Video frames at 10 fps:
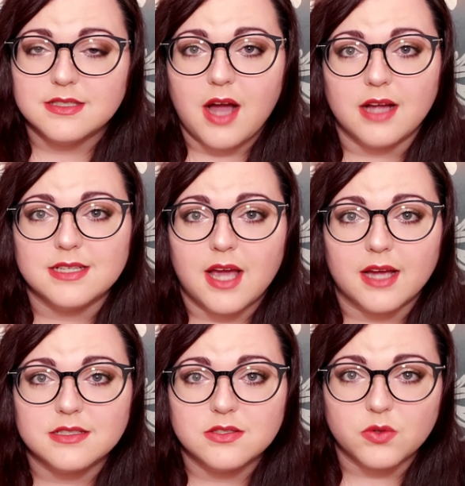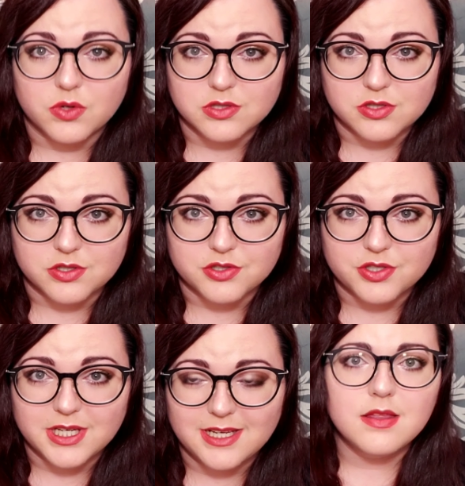contacts, or
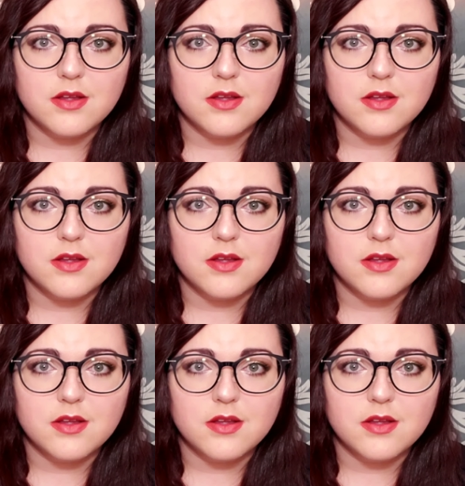surgery.